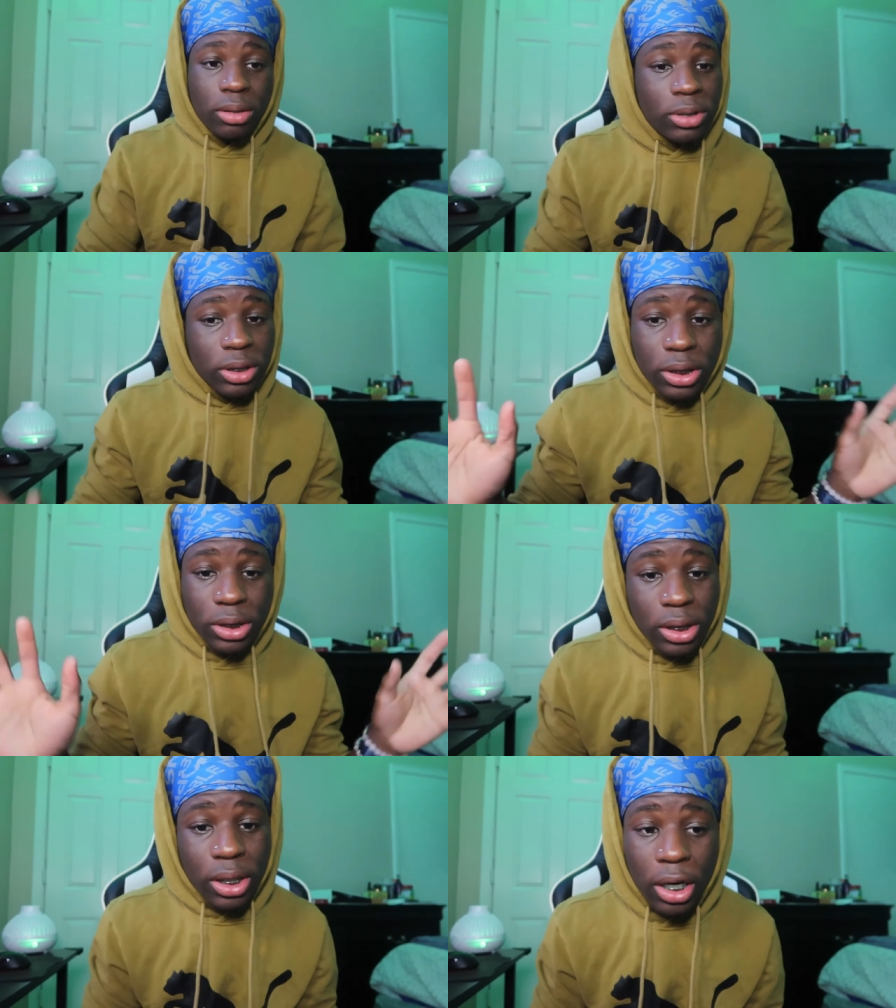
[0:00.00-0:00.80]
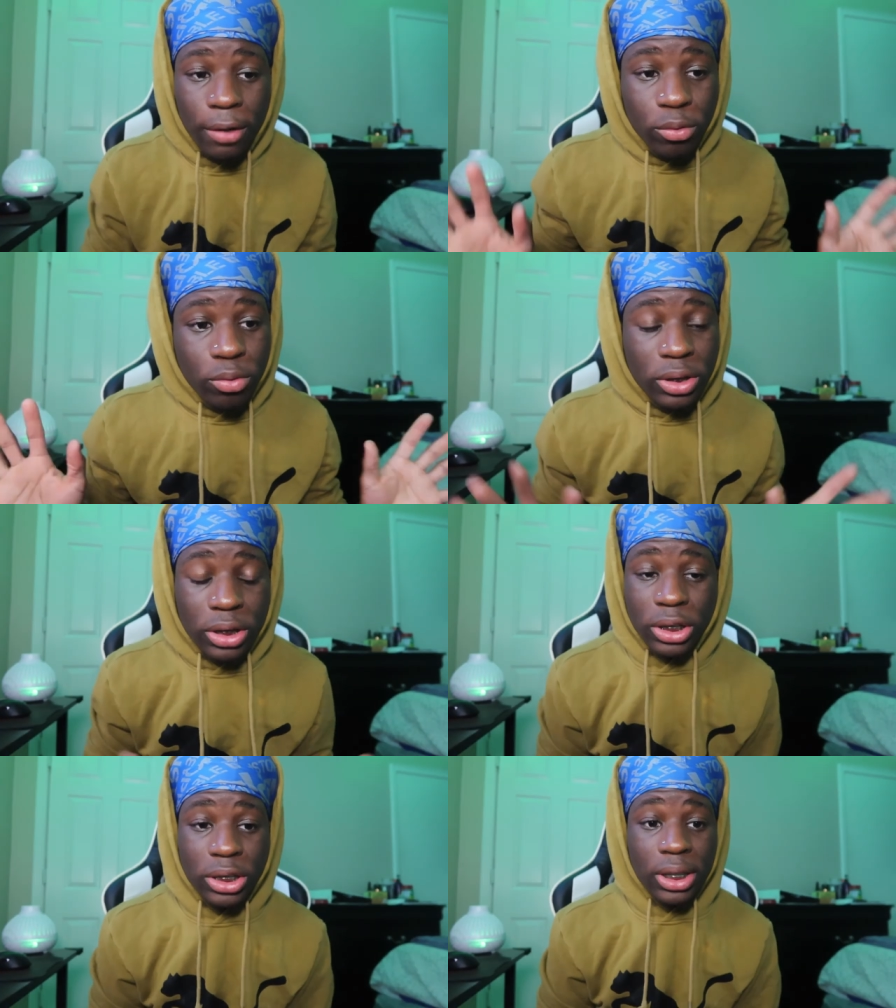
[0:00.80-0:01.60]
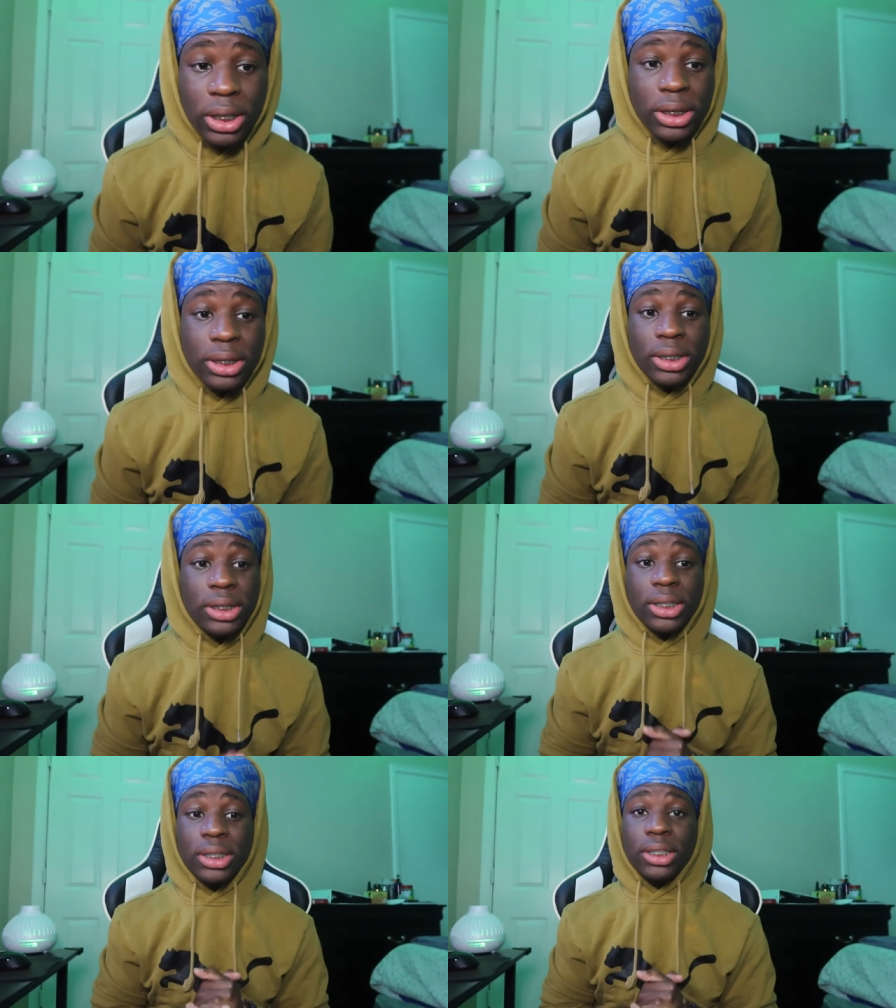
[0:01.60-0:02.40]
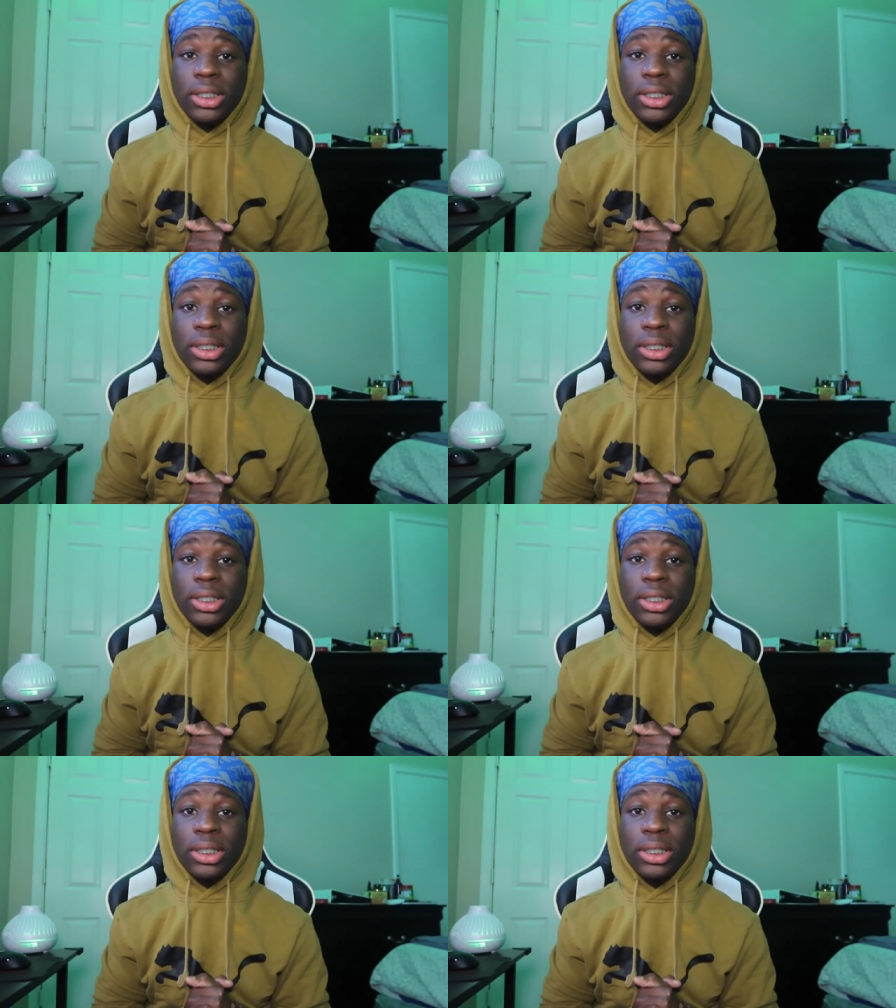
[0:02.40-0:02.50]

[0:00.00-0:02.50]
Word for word: I'm just in the, in the living room just chilling and shit.